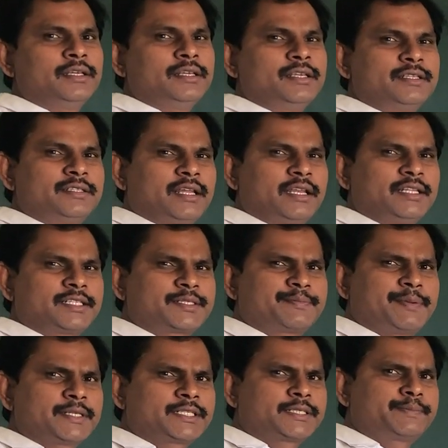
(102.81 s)
Is there any
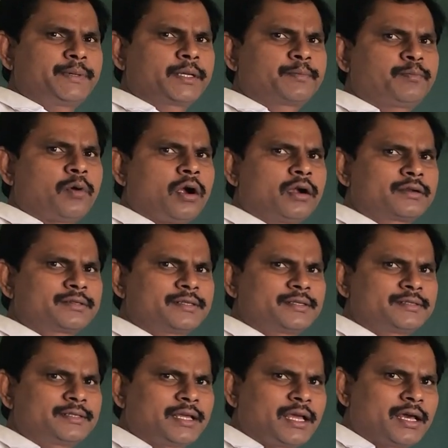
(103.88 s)
specific parts
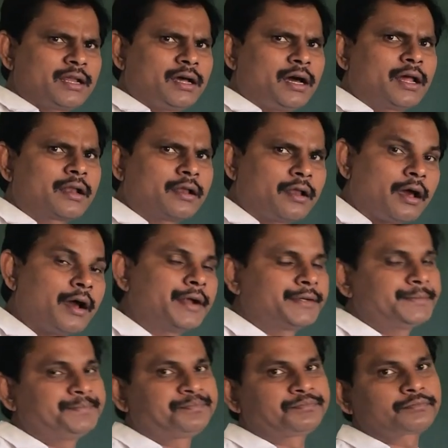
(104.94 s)
is there or
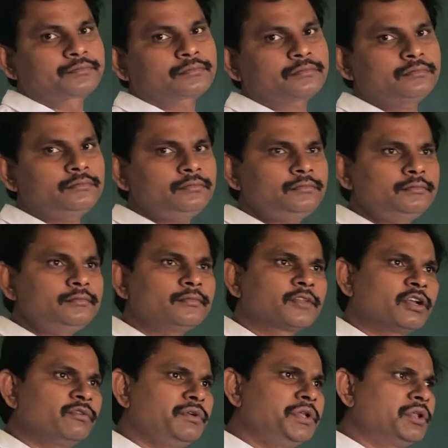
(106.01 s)
not?
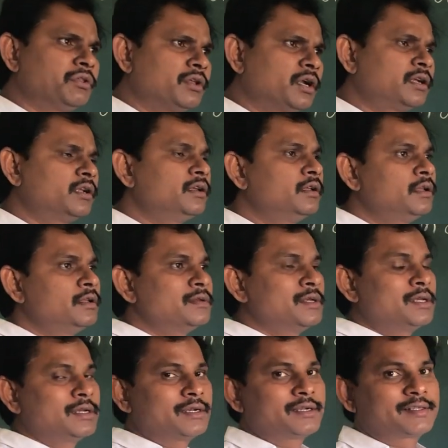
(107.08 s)
You know that
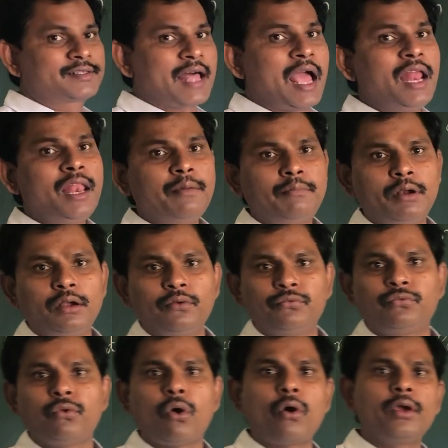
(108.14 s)
xylem and
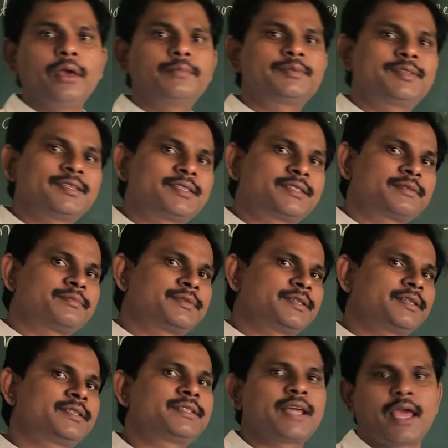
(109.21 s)
phloem systems
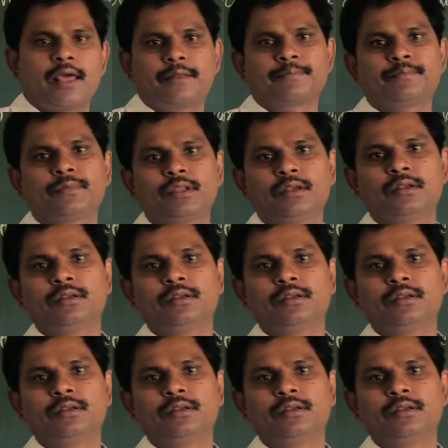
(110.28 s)
is there.